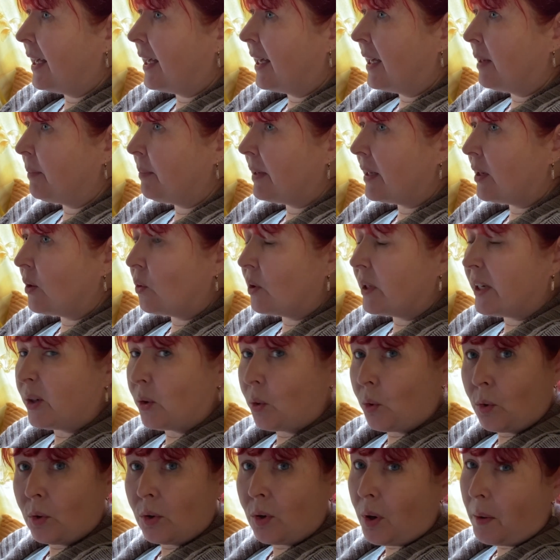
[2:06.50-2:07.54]
But all in
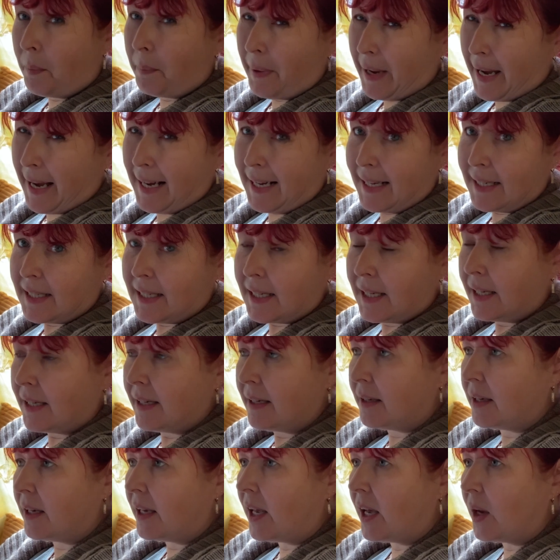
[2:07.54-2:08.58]
all, not bad.
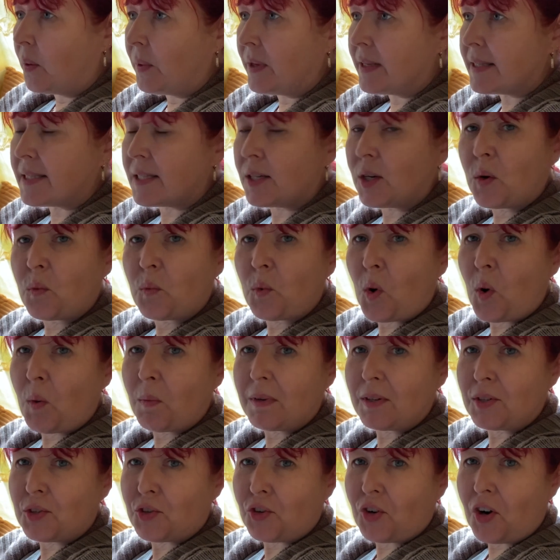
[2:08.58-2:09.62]
Yeah, we're still warm
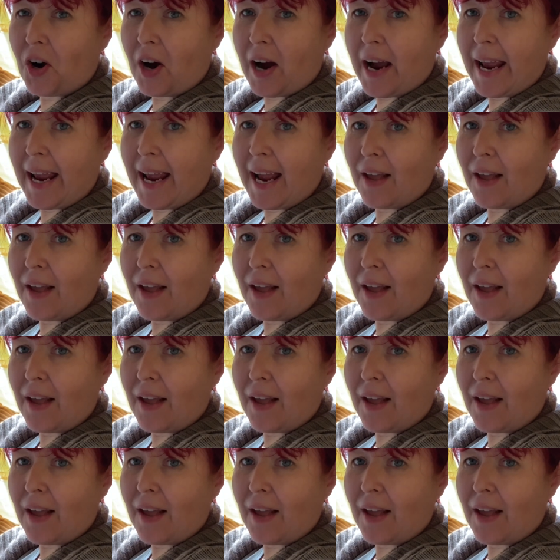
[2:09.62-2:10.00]
and dry,